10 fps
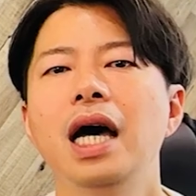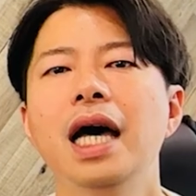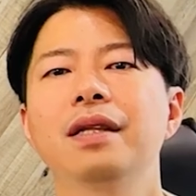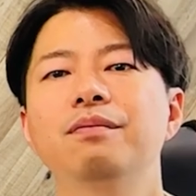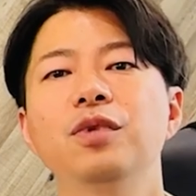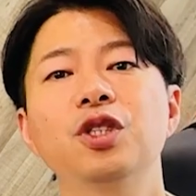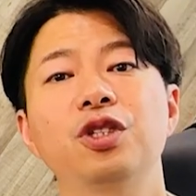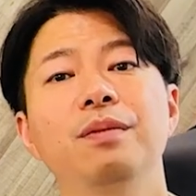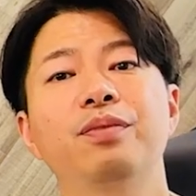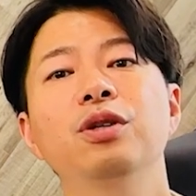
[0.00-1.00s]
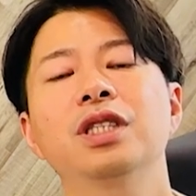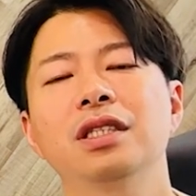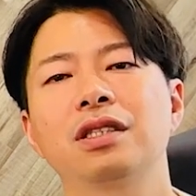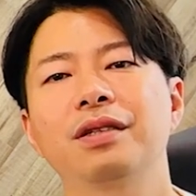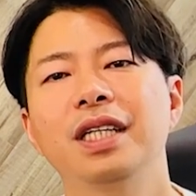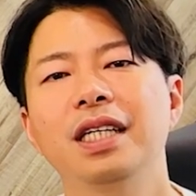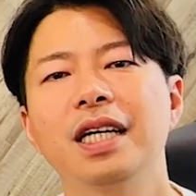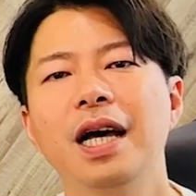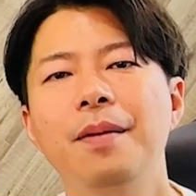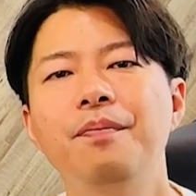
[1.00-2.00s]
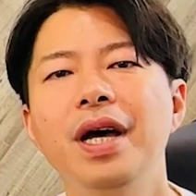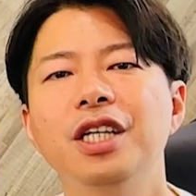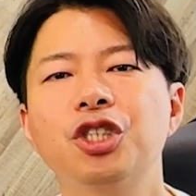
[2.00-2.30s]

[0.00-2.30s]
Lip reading: And most importantly, make